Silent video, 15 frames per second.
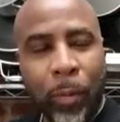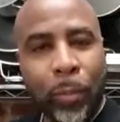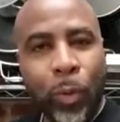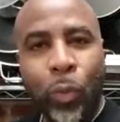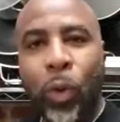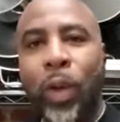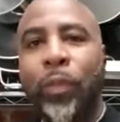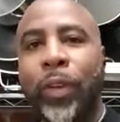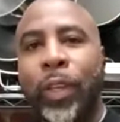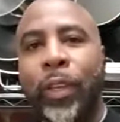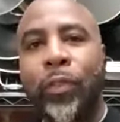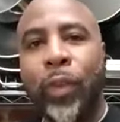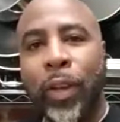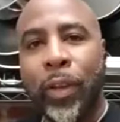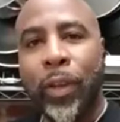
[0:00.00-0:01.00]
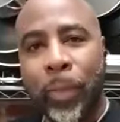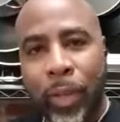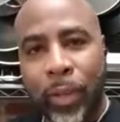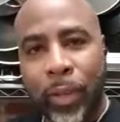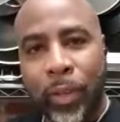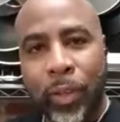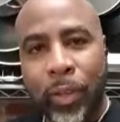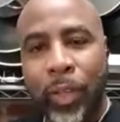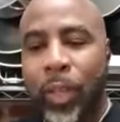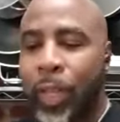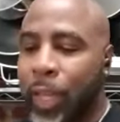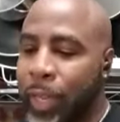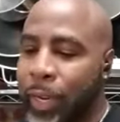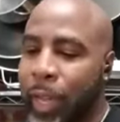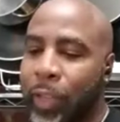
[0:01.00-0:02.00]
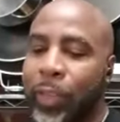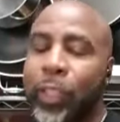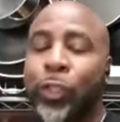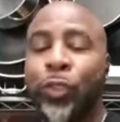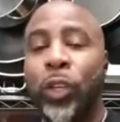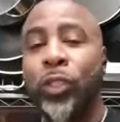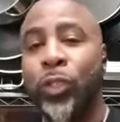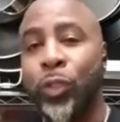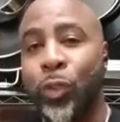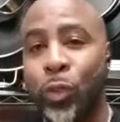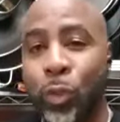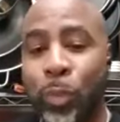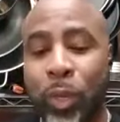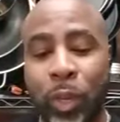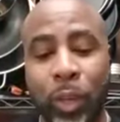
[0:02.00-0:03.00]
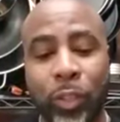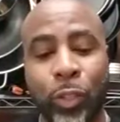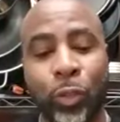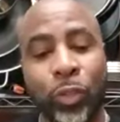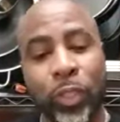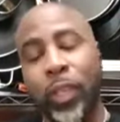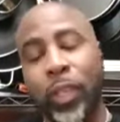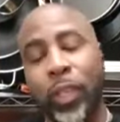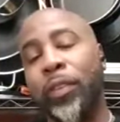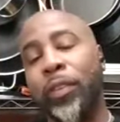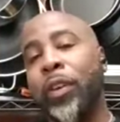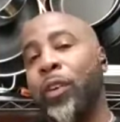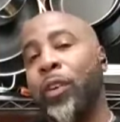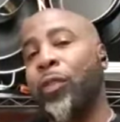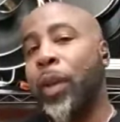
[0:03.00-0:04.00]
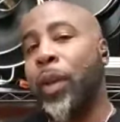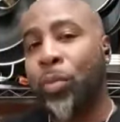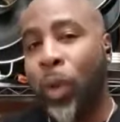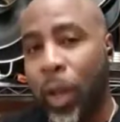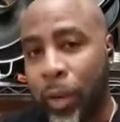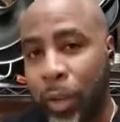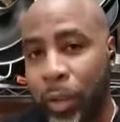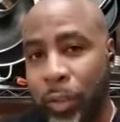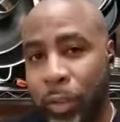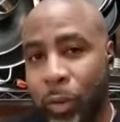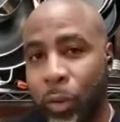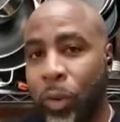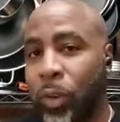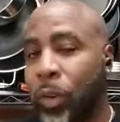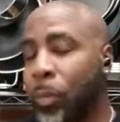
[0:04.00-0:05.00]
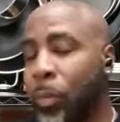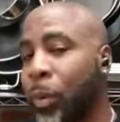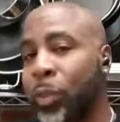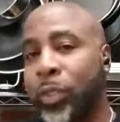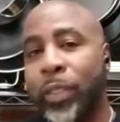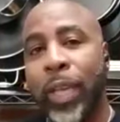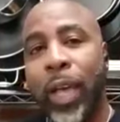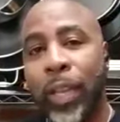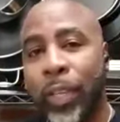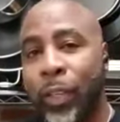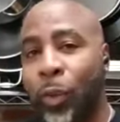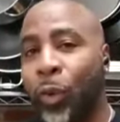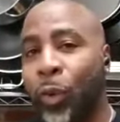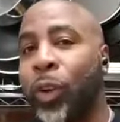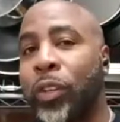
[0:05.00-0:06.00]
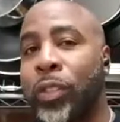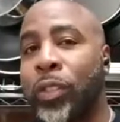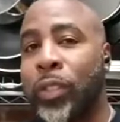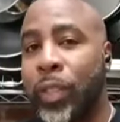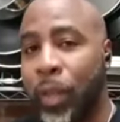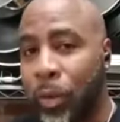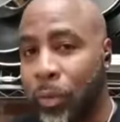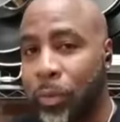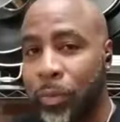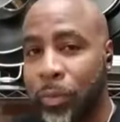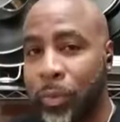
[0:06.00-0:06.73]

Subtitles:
whoever he recommend. And now they trust you because you delivered a great product or personality or yourself.